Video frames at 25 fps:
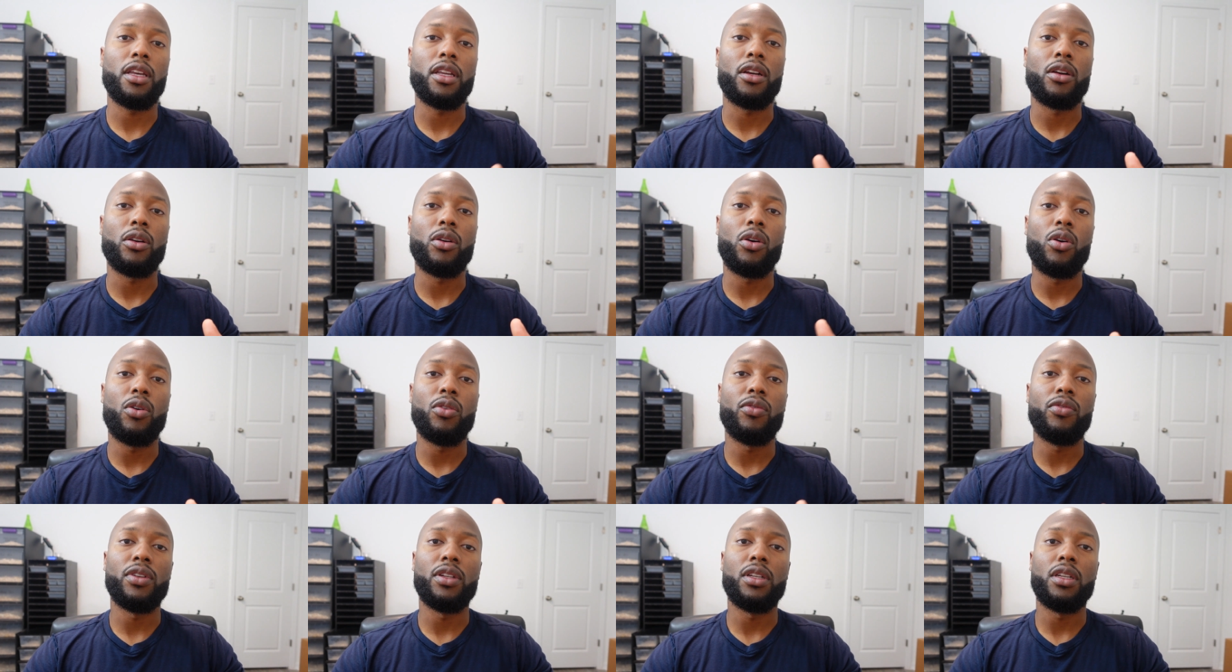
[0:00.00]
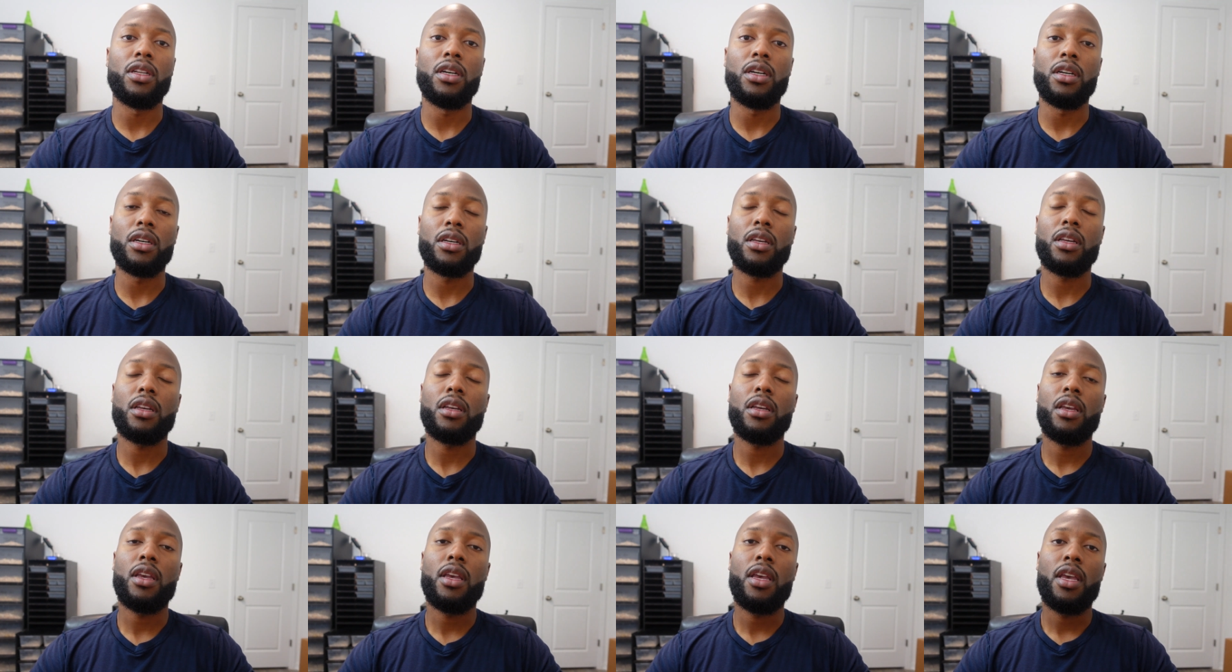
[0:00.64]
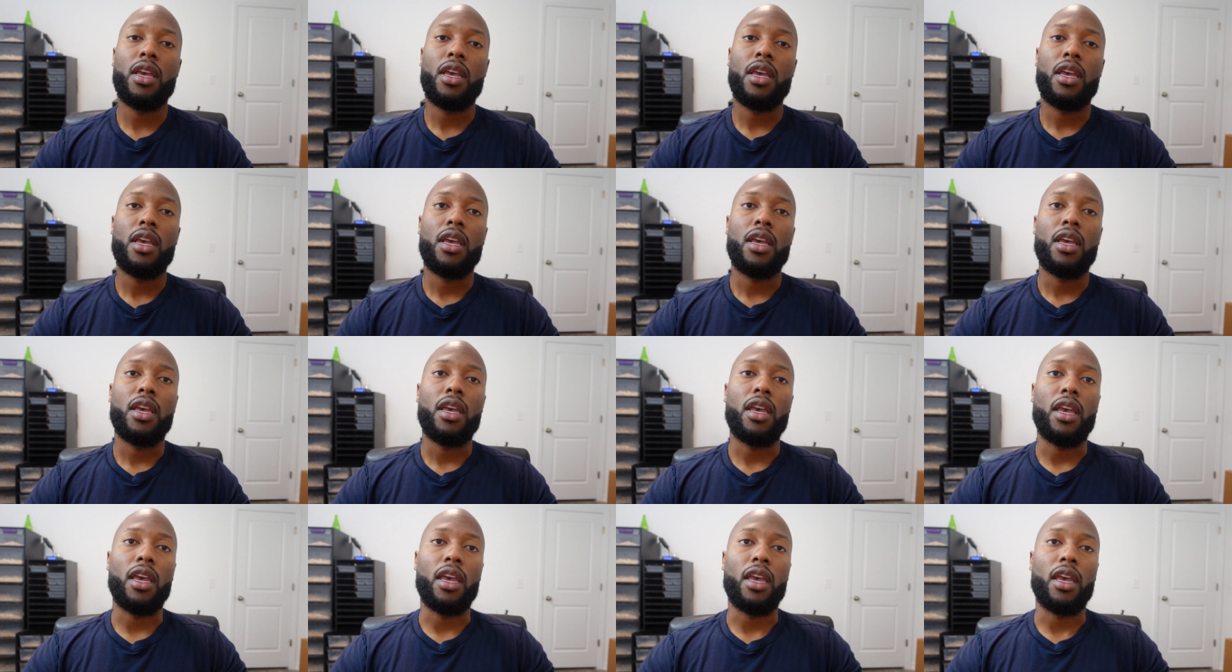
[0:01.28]
in their oviduct,
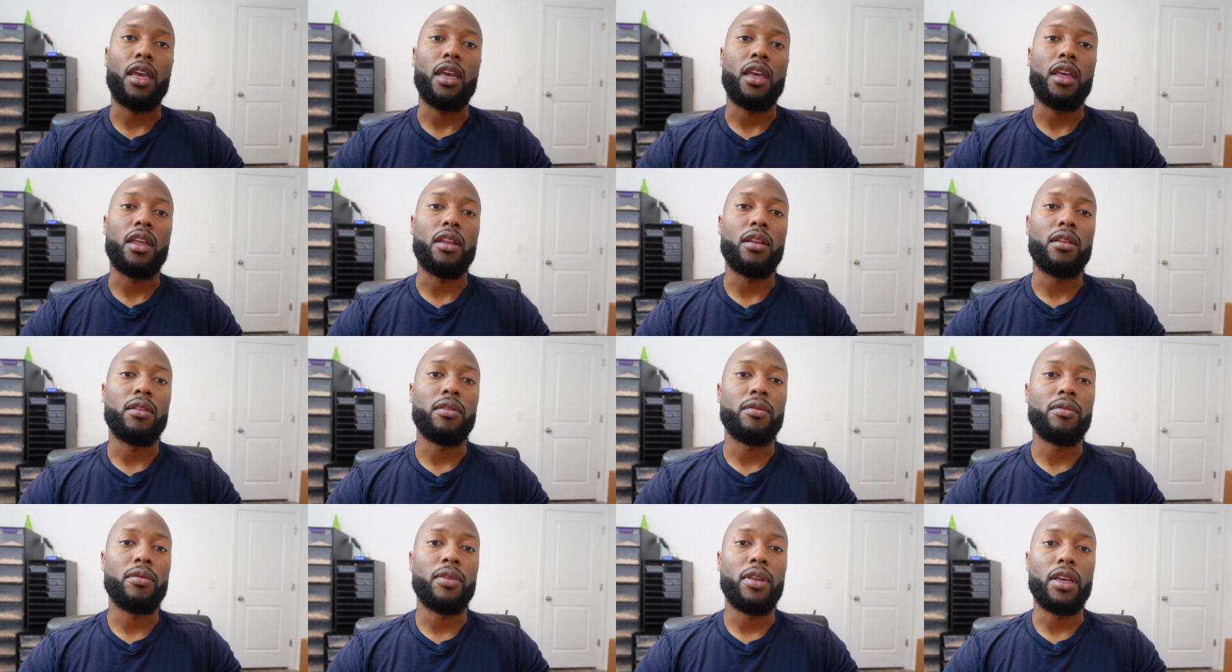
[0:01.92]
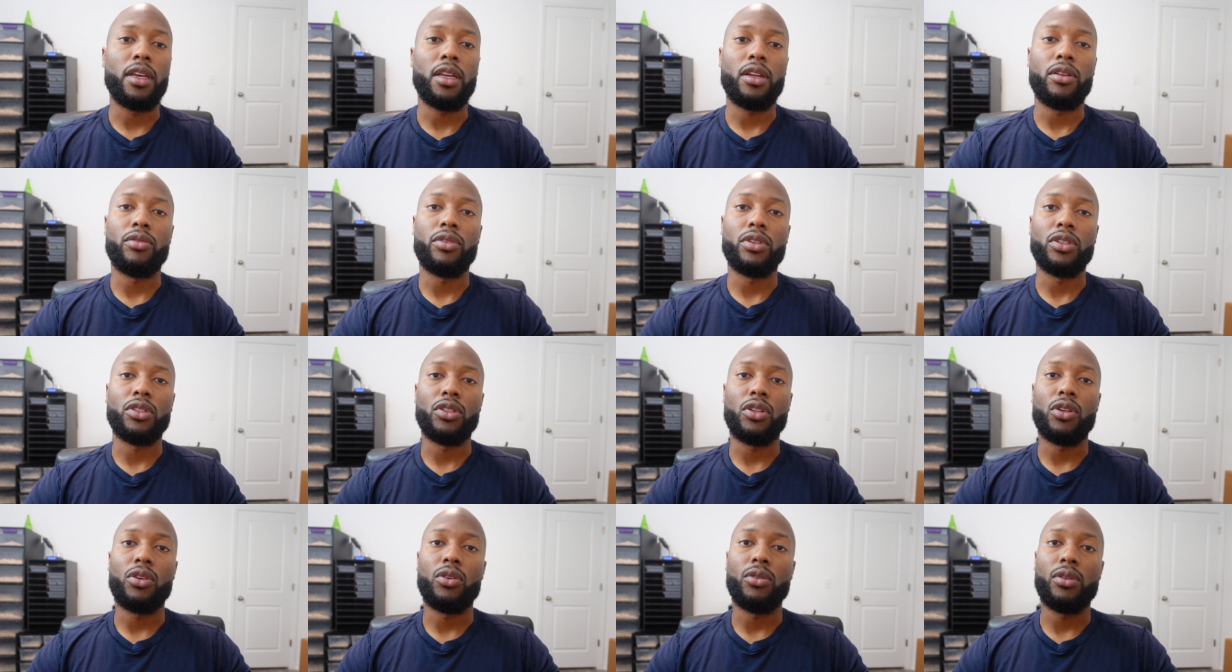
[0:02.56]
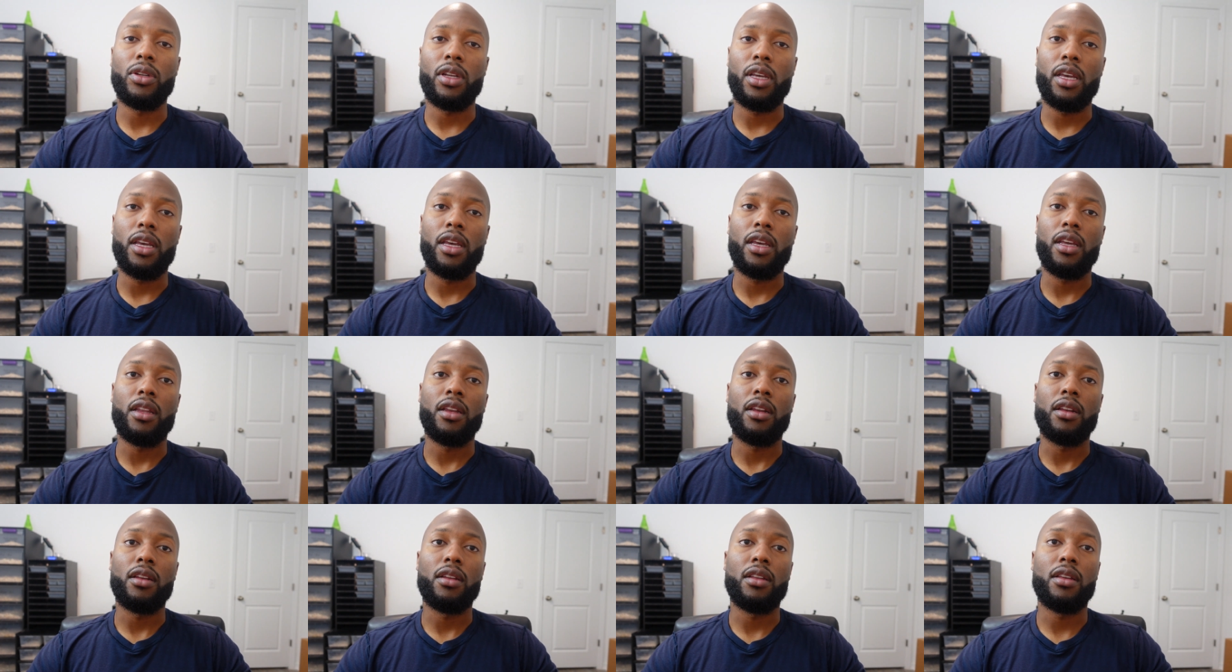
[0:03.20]
and it can result
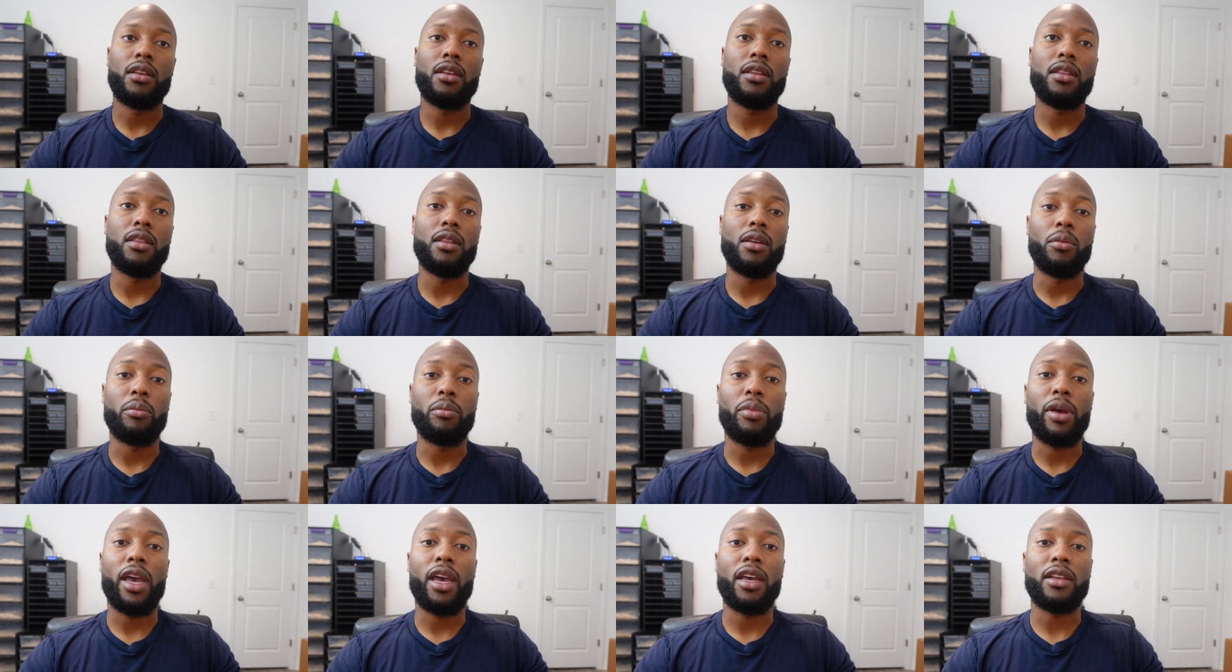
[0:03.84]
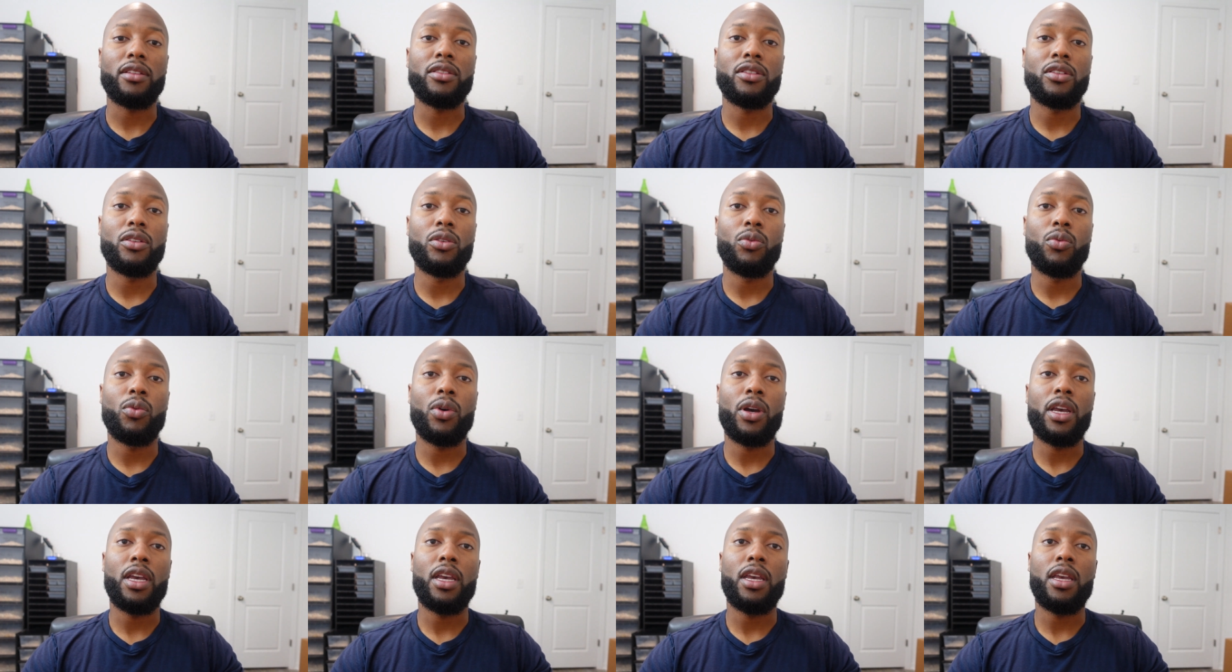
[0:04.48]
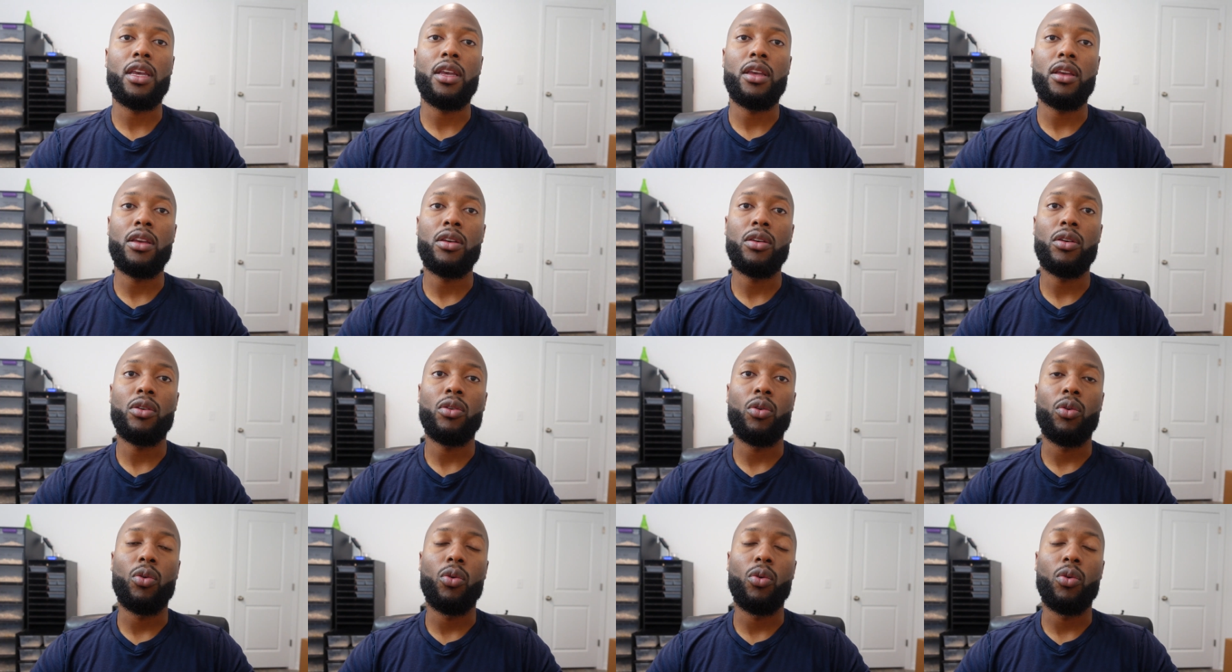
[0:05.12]
in them passing away,